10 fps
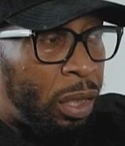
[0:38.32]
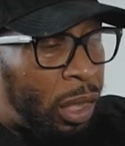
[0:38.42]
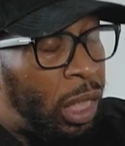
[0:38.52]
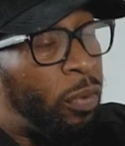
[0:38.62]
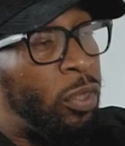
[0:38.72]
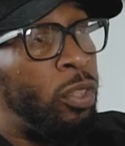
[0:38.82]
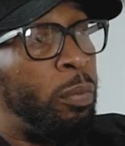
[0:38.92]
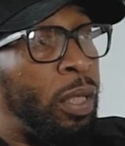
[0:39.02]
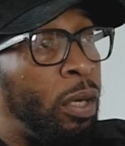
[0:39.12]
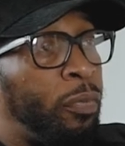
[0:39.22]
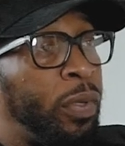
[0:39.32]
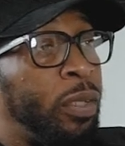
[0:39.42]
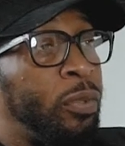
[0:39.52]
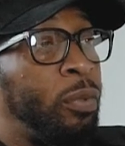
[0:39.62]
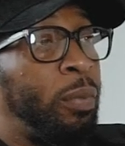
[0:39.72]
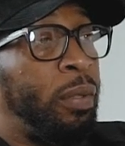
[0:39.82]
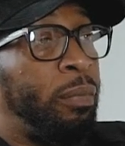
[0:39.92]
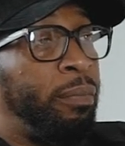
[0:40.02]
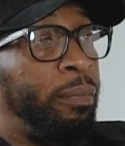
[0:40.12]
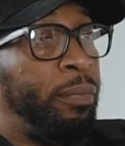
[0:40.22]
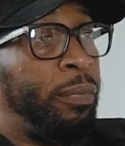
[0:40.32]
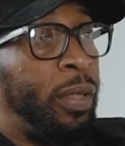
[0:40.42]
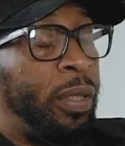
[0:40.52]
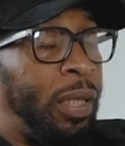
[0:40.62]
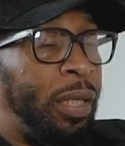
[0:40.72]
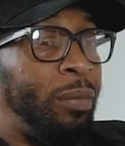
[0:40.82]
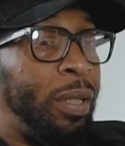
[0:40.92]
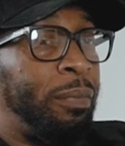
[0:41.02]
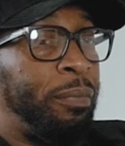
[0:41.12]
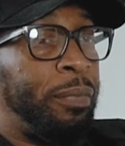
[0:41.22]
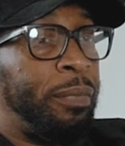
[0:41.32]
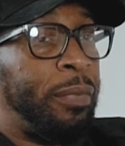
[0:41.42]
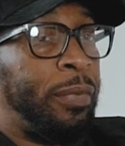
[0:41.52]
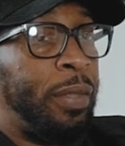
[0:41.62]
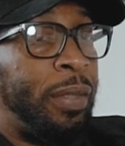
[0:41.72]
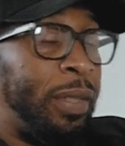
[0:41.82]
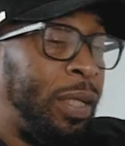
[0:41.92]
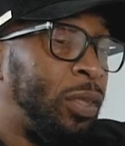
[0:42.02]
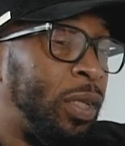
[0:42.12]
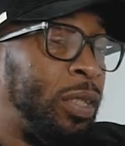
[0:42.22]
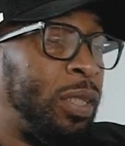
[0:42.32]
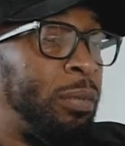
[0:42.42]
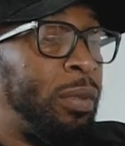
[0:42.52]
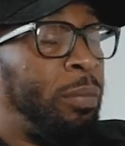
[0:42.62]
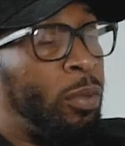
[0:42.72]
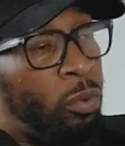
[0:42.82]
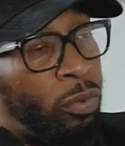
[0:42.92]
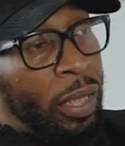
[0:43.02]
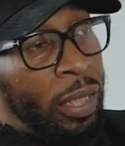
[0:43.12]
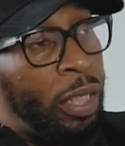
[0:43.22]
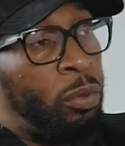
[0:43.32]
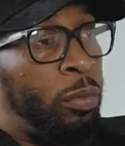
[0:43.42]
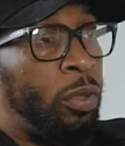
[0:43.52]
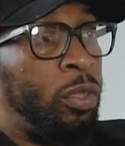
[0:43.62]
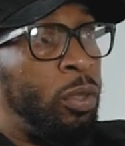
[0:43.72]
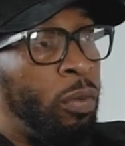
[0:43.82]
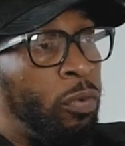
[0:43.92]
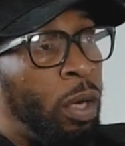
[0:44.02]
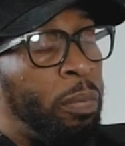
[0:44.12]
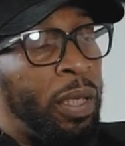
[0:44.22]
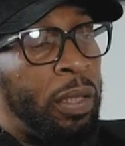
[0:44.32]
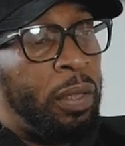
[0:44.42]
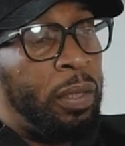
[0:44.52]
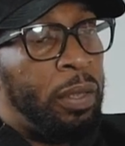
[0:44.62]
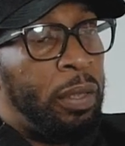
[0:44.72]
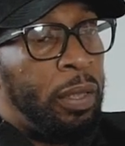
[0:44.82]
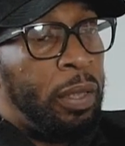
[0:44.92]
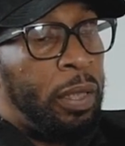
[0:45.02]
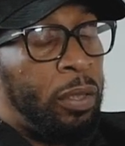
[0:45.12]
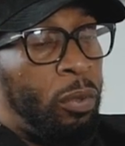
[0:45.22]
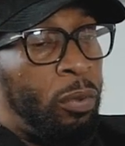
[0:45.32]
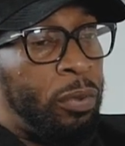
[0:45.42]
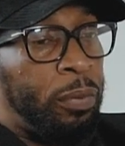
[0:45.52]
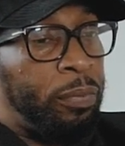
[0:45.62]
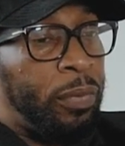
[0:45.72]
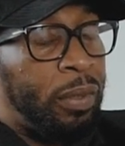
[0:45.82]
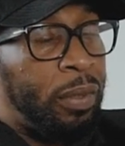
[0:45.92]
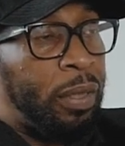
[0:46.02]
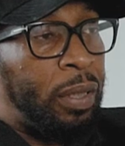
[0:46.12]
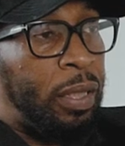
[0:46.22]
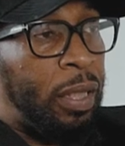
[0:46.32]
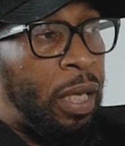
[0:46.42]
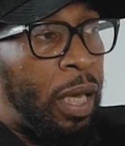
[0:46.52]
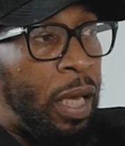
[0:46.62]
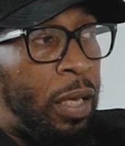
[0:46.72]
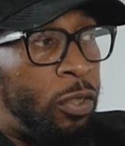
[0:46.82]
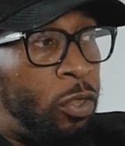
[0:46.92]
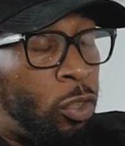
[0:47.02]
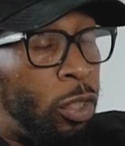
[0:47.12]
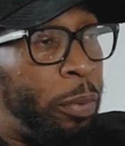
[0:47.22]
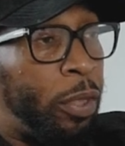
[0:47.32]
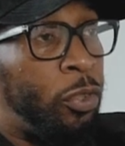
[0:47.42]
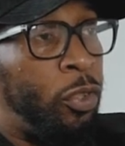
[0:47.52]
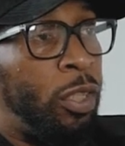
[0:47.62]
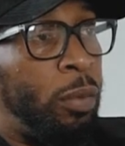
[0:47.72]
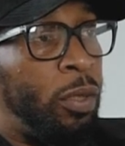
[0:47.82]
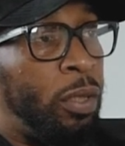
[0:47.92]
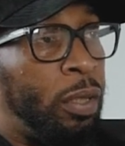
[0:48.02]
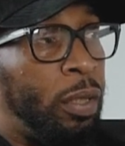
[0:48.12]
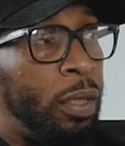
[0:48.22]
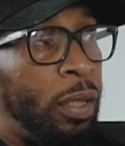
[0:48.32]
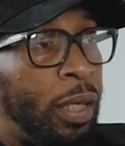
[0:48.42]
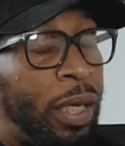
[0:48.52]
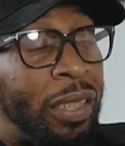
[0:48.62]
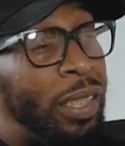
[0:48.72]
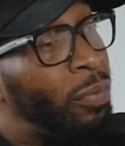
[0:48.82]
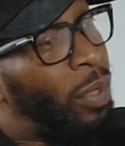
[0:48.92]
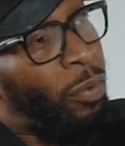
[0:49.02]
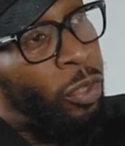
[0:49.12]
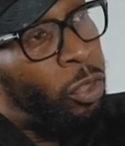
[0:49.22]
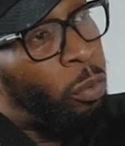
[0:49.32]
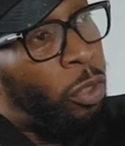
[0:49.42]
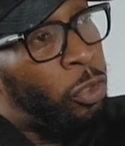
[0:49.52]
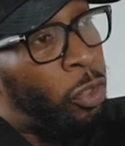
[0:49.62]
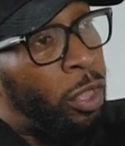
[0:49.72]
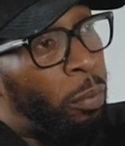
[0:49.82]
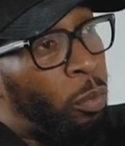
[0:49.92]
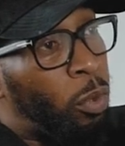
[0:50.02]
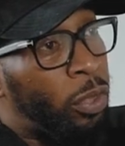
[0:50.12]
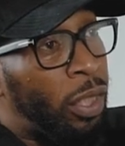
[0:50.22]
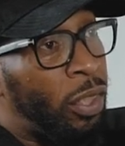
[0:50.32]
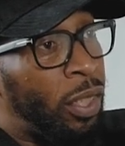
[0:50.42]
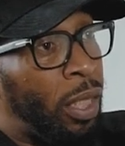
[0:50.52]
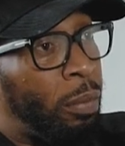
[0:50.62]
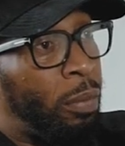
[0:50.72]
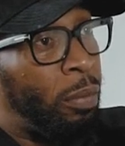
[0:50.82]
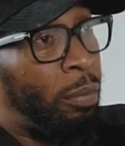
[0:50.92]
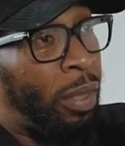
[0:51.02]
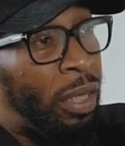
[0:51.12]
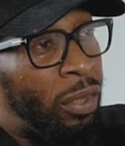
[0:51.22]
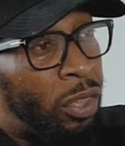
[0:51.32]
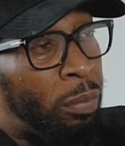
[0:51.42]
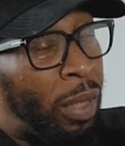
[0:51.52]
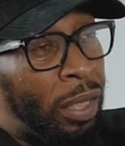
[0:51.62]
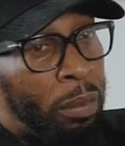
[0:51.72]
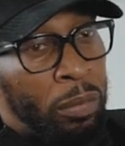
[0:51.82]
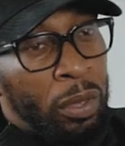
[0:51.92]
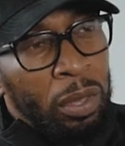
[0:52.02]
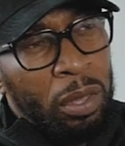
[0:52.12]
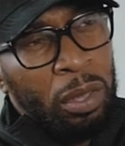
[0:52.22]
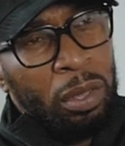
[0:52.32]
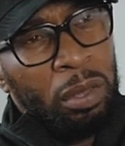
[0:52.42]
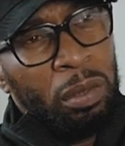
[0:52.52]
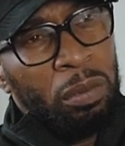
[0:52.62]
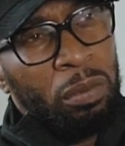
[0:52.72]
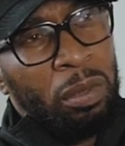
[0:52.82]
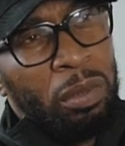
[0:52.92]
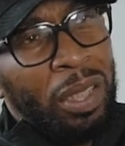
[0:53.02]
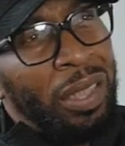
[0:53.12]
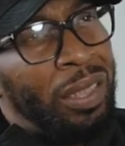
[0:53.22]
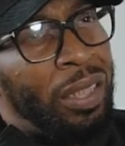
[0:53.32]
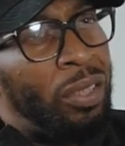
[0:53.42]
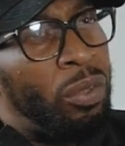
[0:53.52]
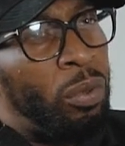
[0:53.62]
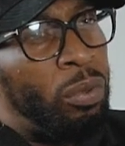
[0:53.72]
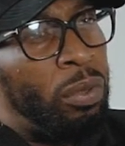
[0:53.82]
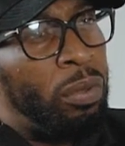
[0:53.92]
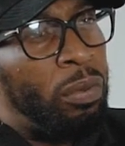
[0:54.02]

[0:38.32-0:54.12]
leave it to me and I'll think of something. Anyway, the next day, the Jim goes, right, here's what we're going to do. I've got a plan. He goes, you're going to be a journeyman. And I didn't even have a clue what a journeyman was at the time. Bear this in mind, I'm, what, 19 years old.